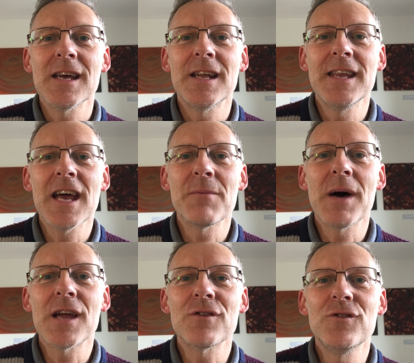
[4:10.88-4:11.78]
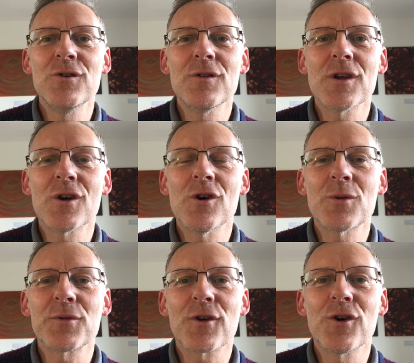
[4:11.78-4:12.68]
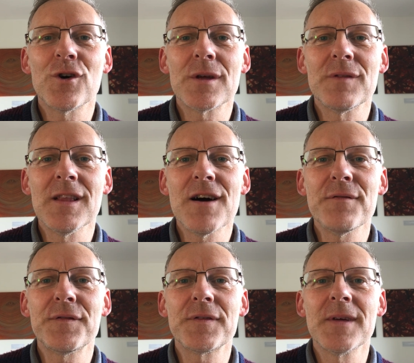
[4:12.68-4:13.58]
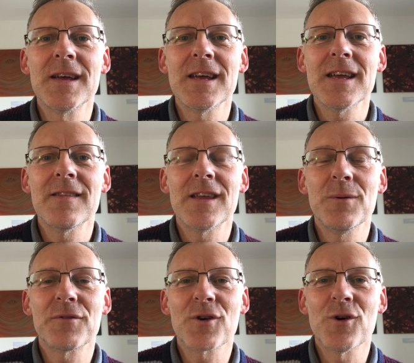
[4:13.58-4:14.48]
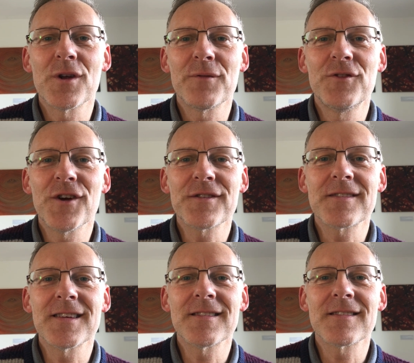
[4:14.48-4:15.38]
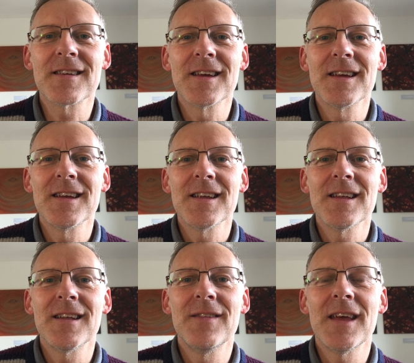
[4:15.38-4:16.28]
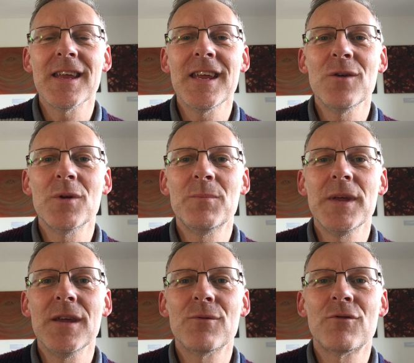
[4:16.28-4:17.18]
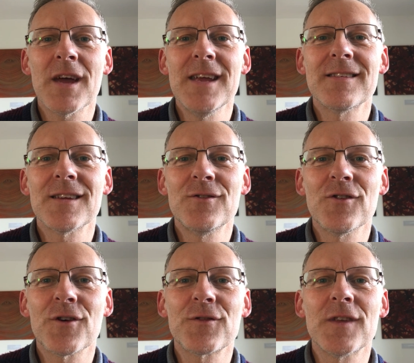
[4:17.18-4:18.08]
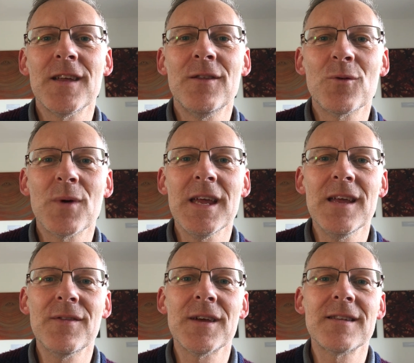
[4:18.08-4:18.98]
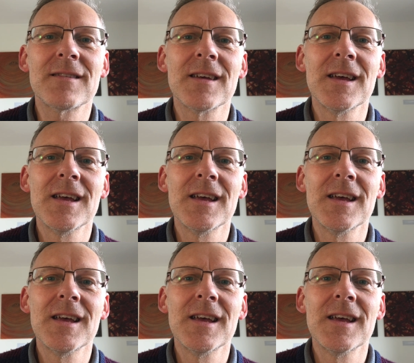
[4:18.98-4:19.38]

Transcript: And Nehemiah knew that God was a God of love, that he was a God of justice, and that he would be right and just in the way that